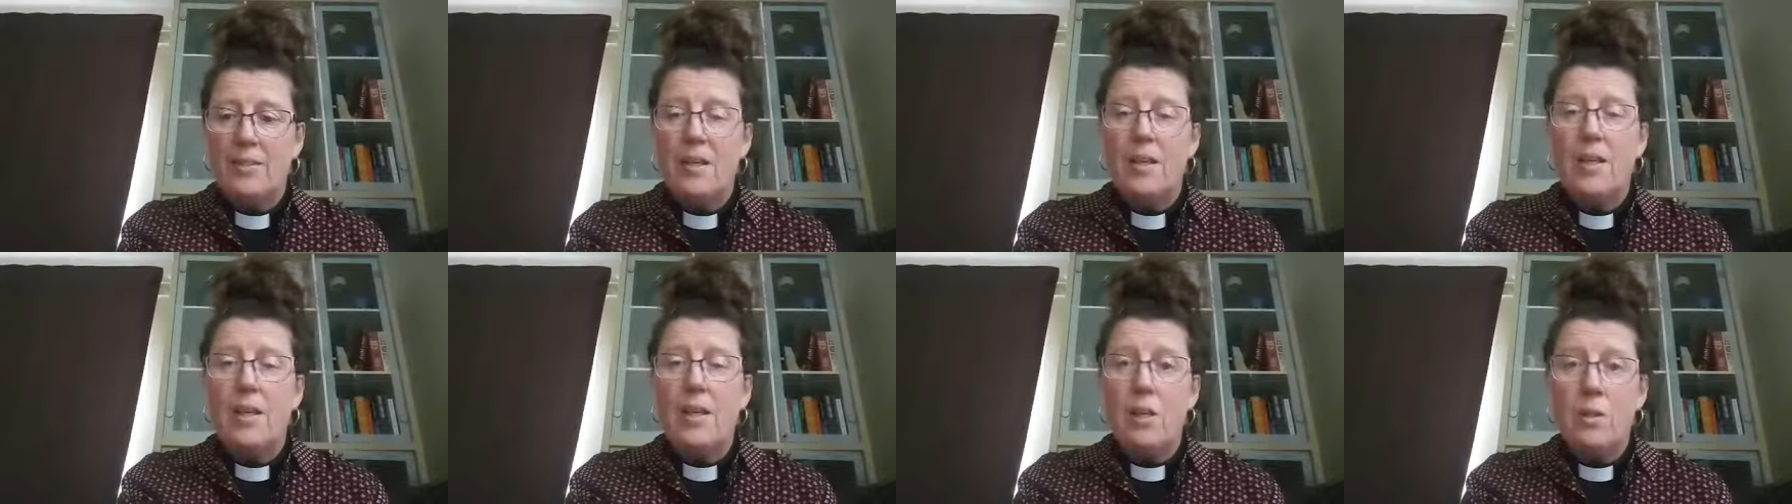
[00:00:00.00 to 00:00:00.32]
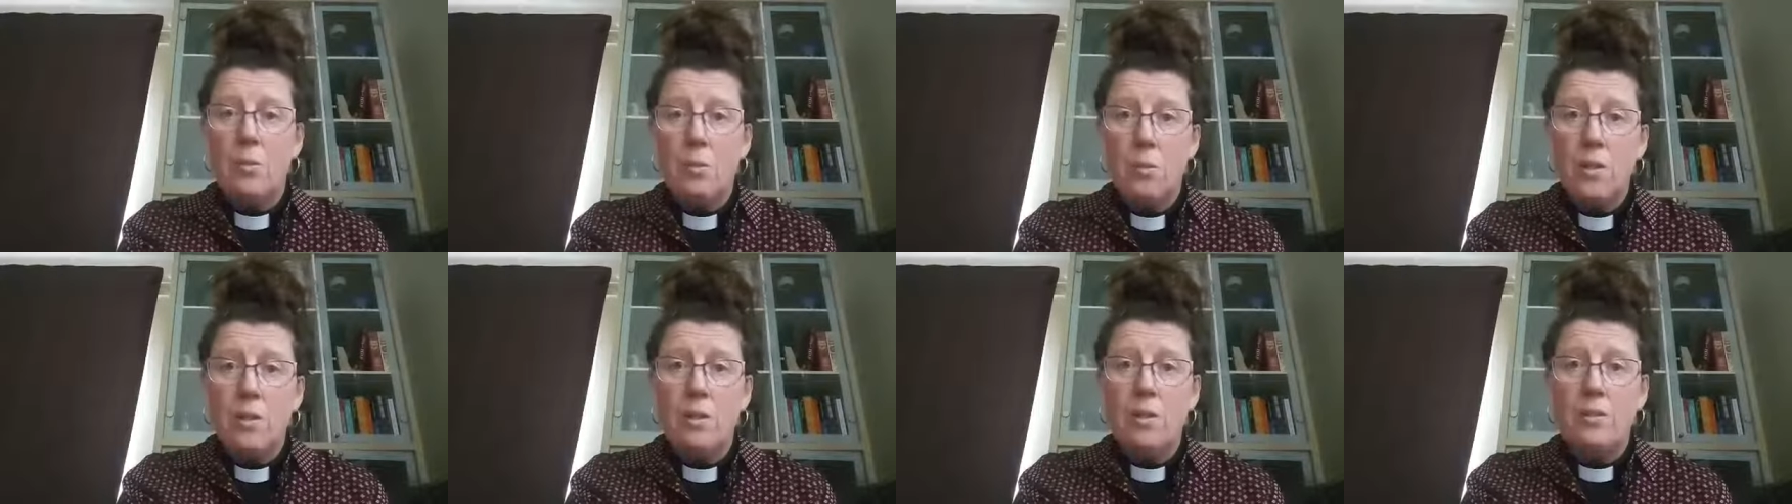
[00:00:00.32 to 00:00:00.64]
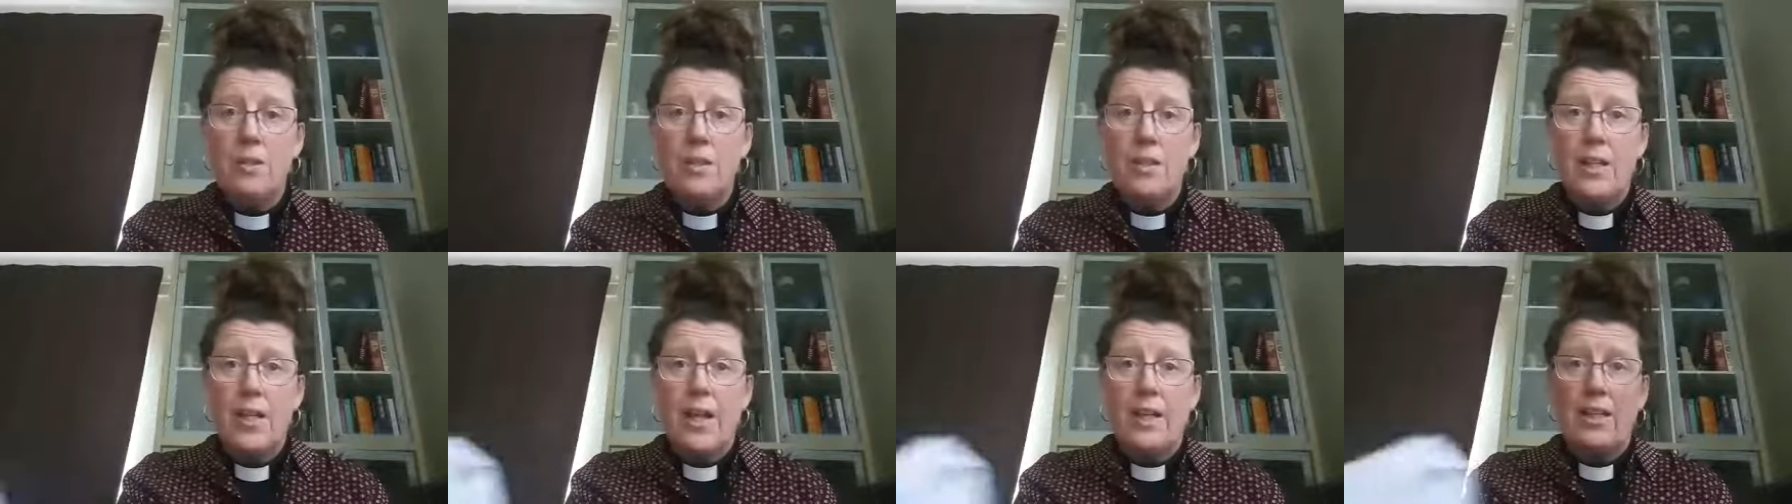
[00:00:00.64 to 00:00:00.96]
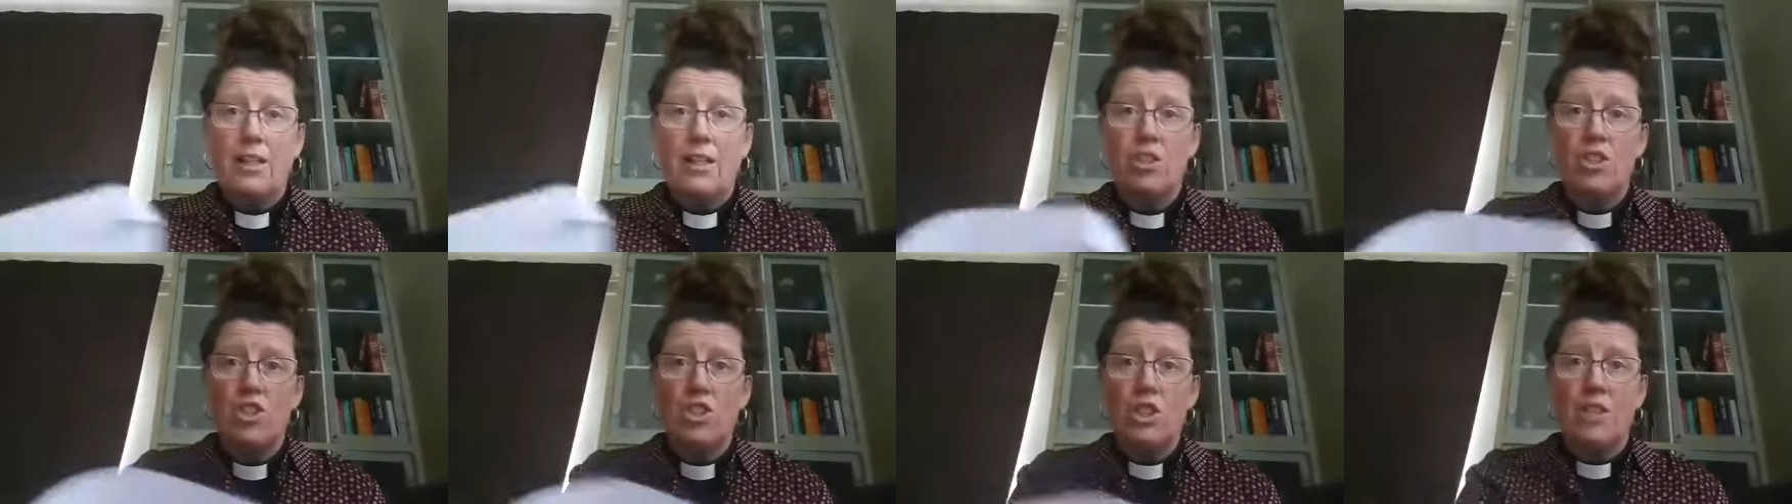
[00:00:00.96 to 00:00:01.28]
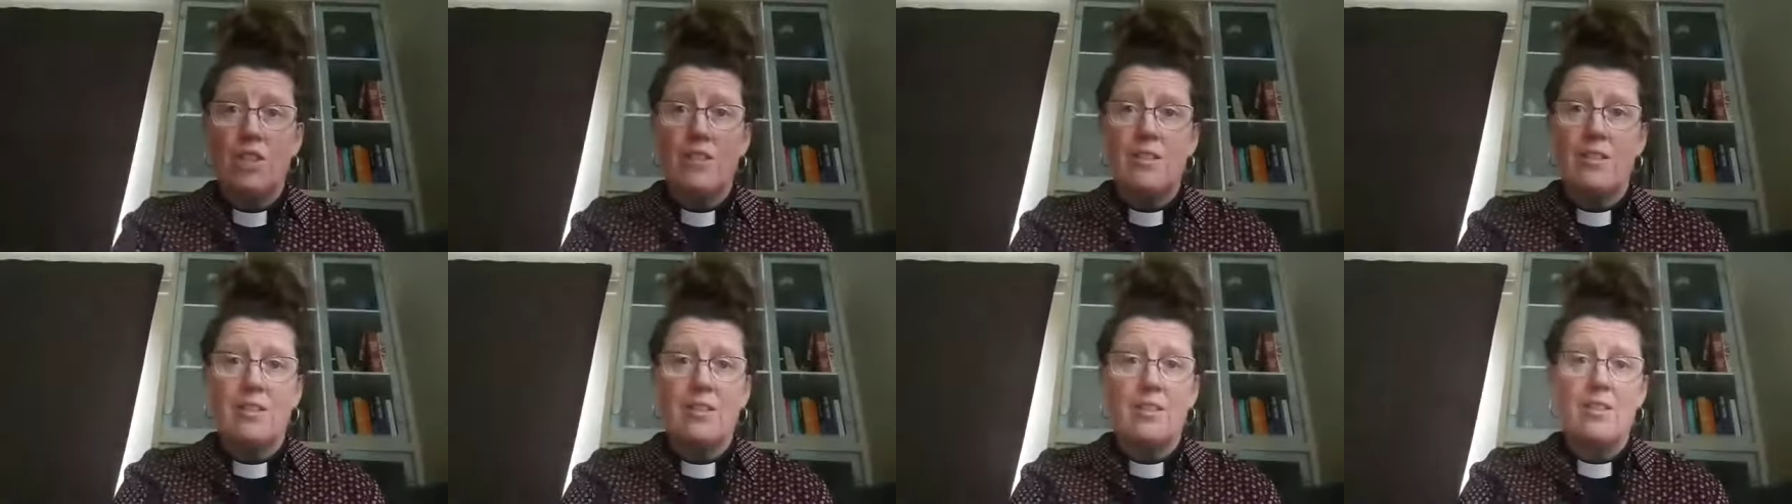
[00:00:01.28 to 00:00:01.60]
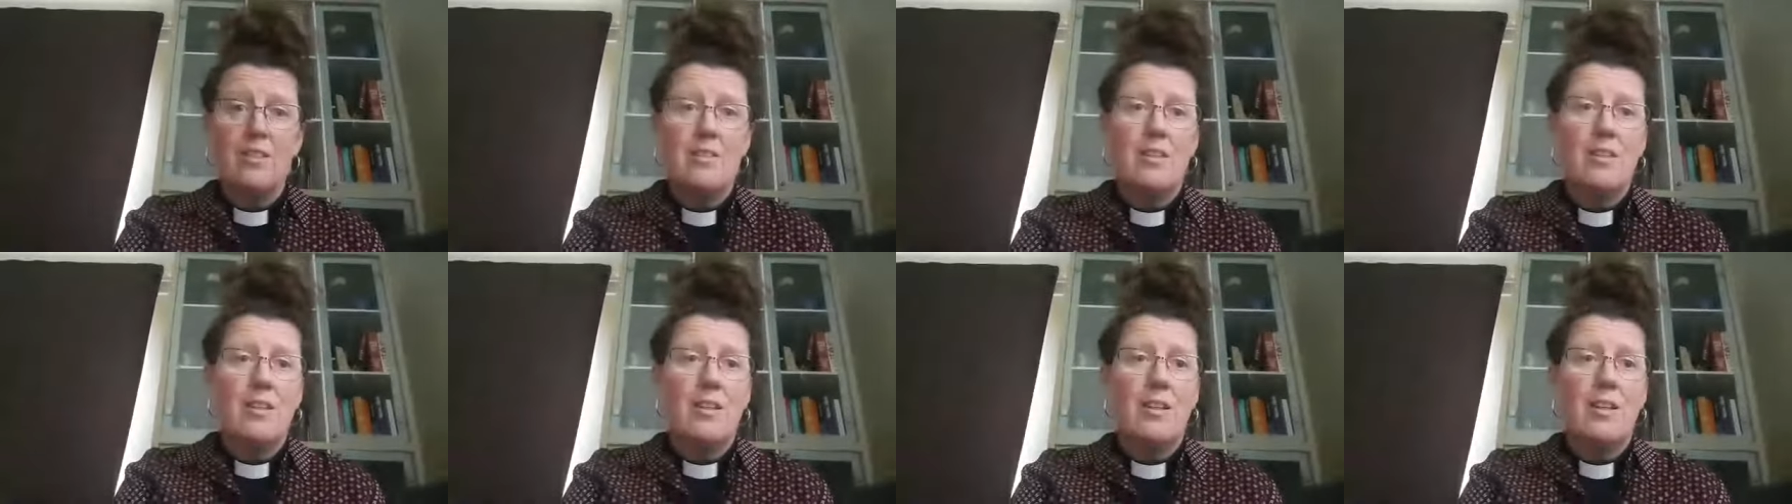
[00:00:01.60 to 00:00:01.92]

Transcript: he will deny Jesus,